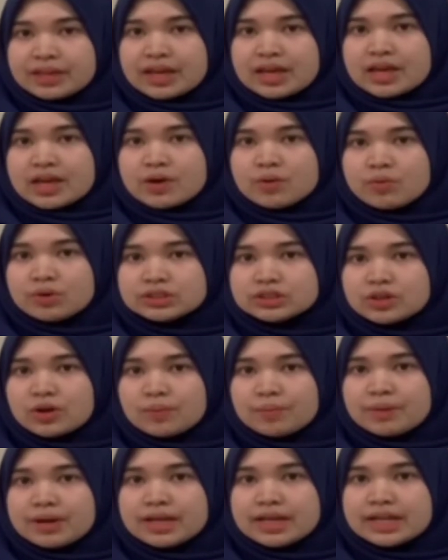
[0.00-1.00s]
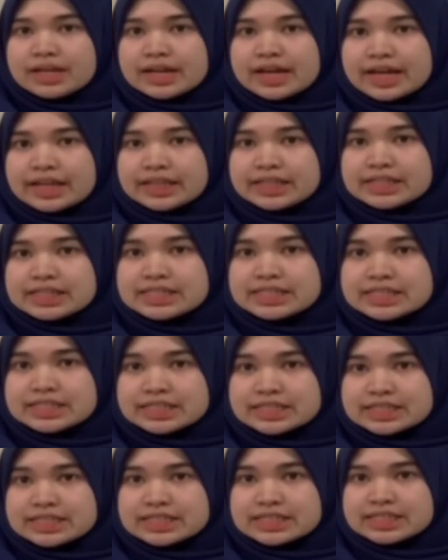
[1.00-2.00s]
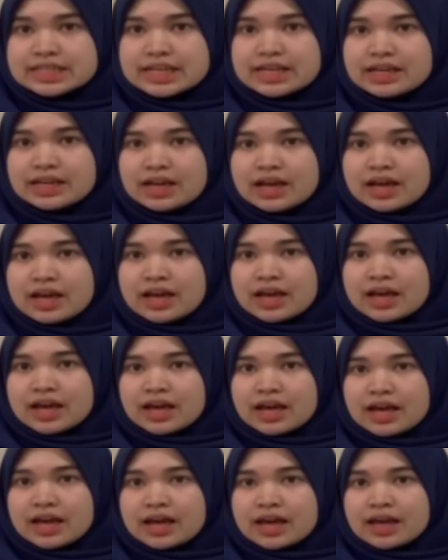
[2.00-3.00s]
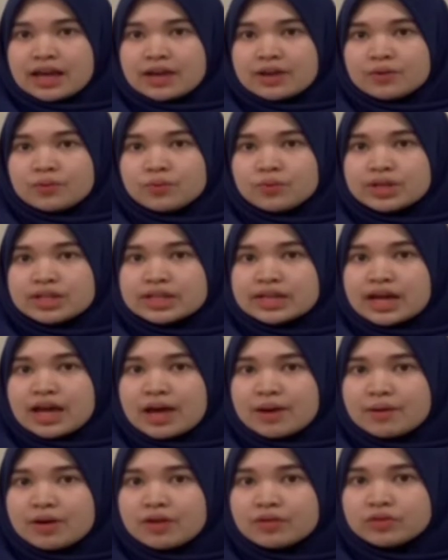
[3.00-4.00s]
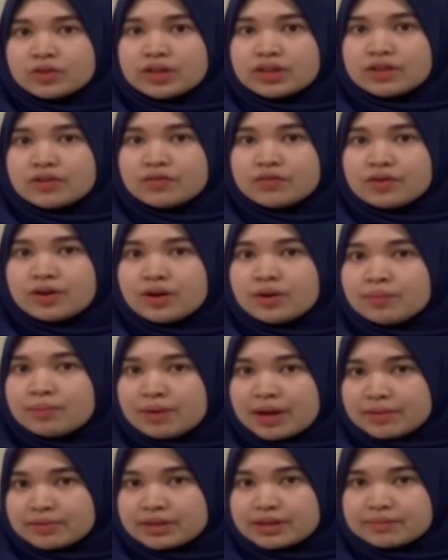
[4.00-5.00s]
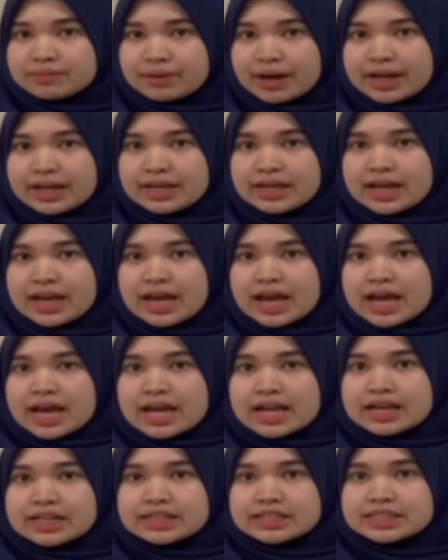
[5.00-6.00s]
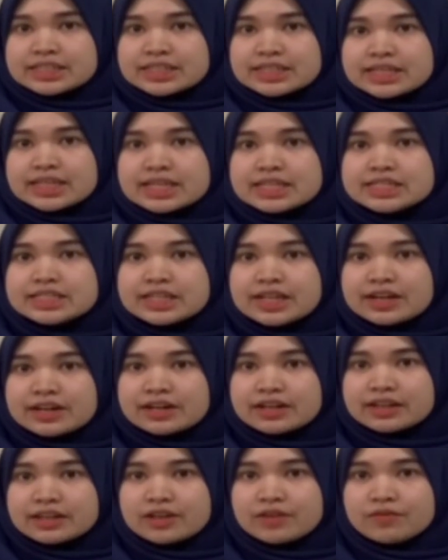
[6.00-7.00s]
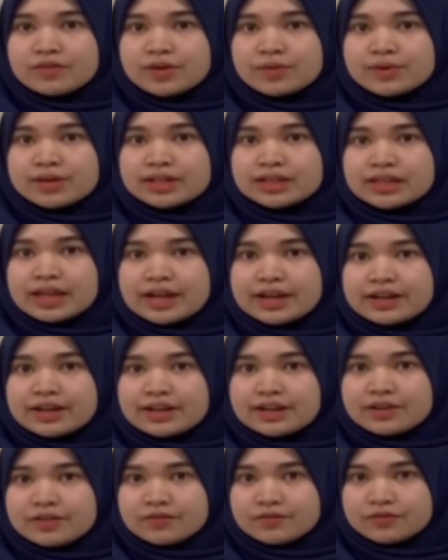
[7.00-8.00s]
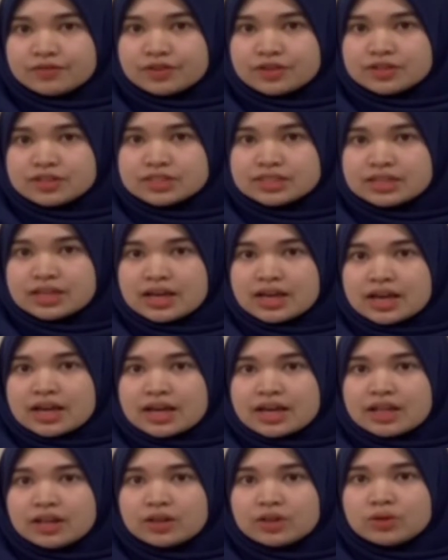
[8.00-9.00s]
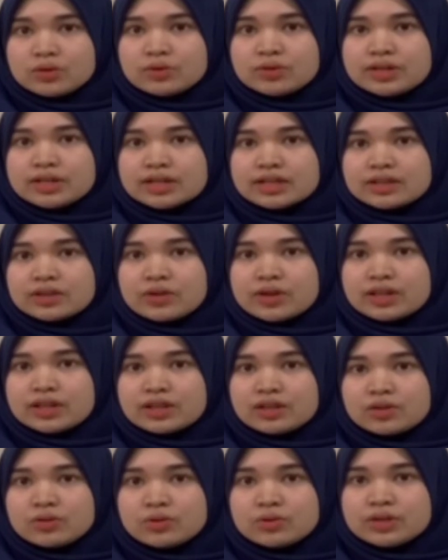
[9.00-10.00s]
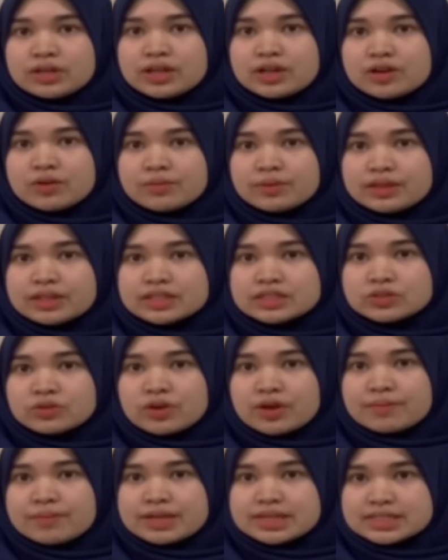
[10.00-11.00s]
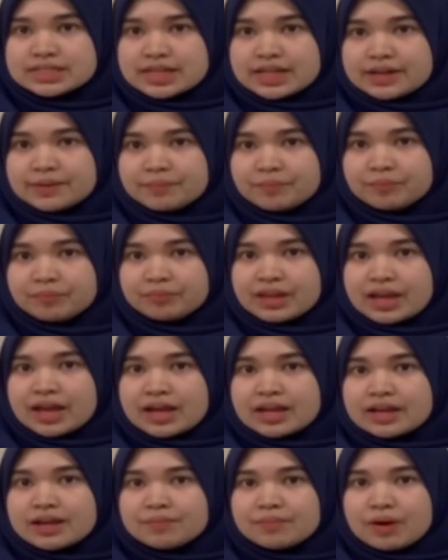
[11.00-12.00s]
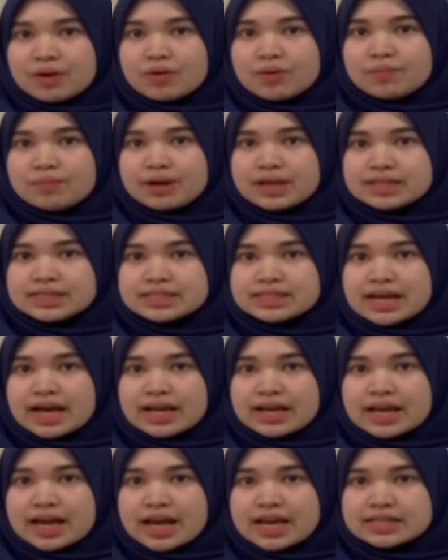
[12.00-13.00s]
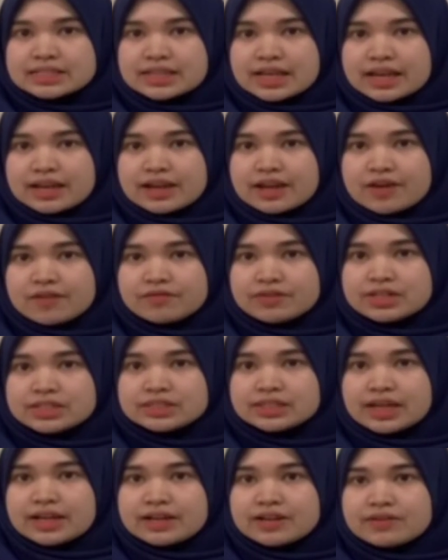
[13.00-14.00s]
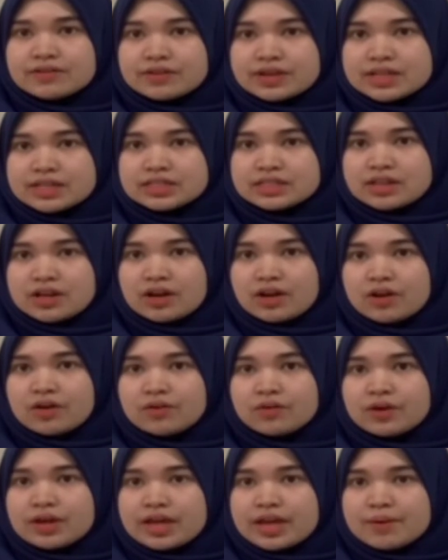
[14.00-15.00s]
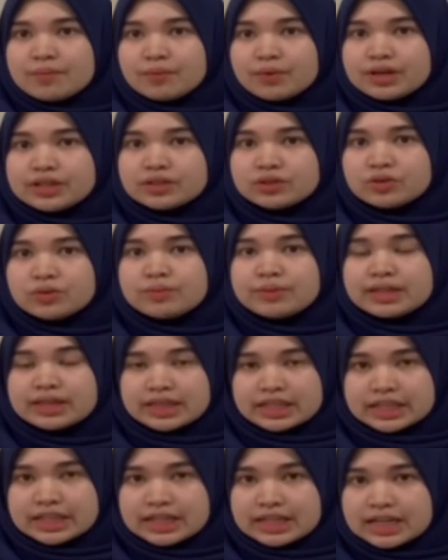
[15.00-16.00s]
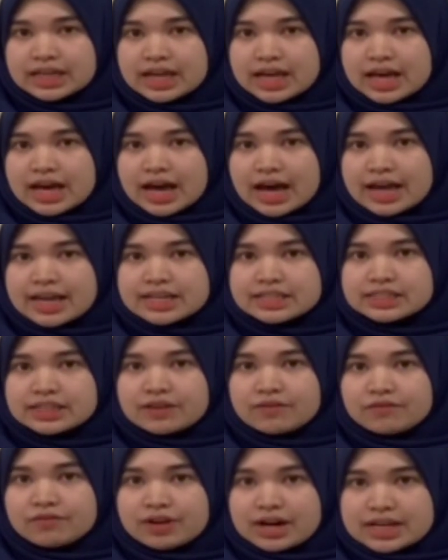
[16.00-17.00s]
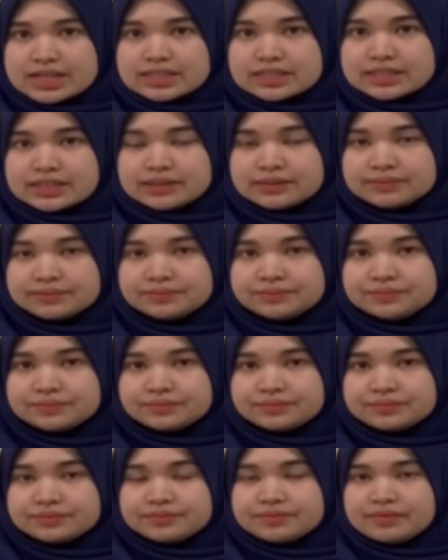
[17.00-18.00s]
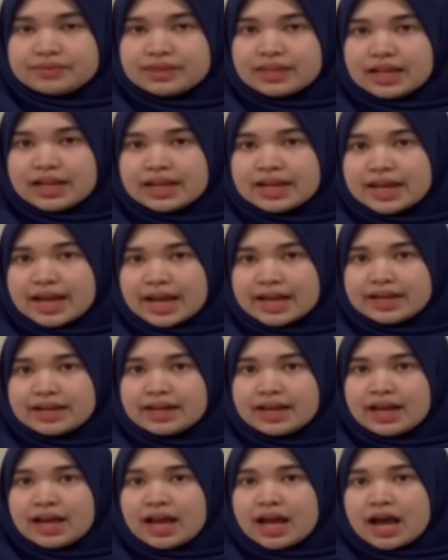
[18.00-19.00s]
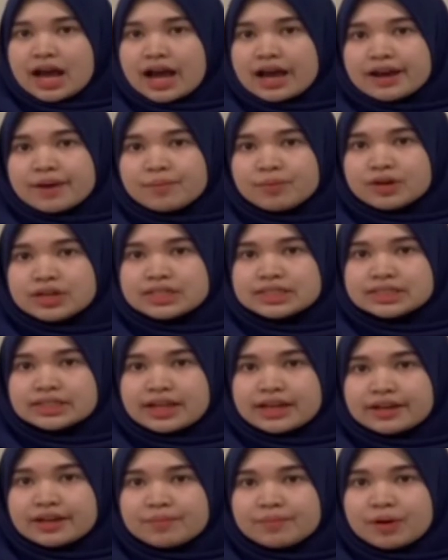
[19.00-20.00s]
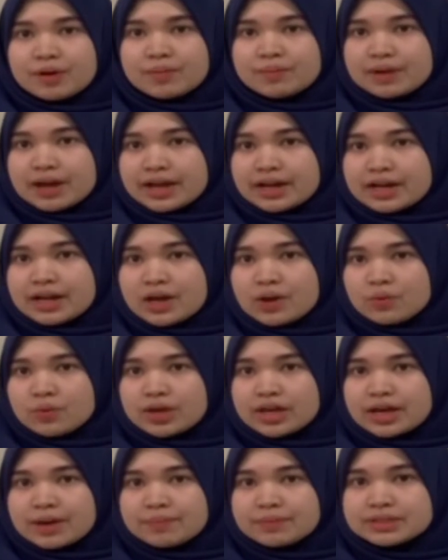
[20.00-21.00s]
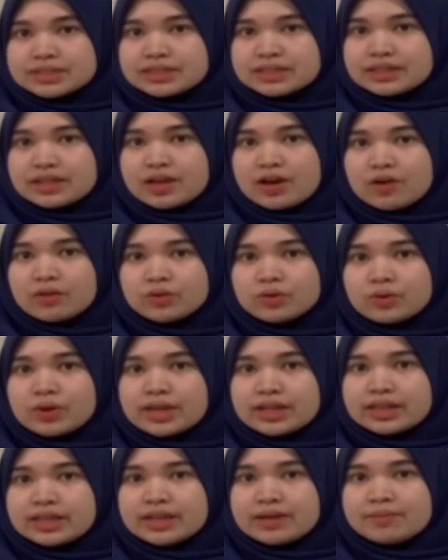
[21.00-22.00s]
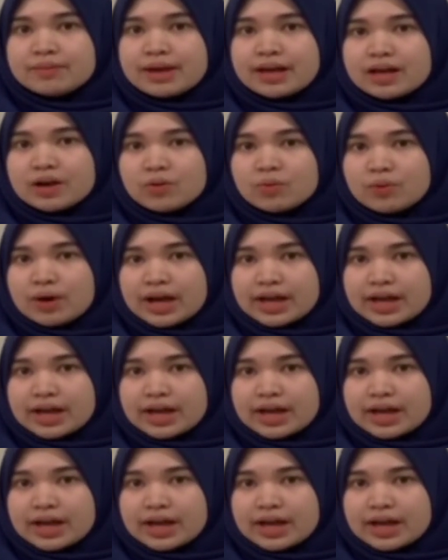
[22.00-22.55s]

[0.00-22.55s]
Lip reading: It was opened in 1966 and with the help of 24 bulk turbine, electricity is generated from the tidal inflows into the 22 km² basin. The power plant site has an average tidal range of 8.2 meters, highest in France. Then, Annapolis Tidal Power Plant with capacity of 20 MW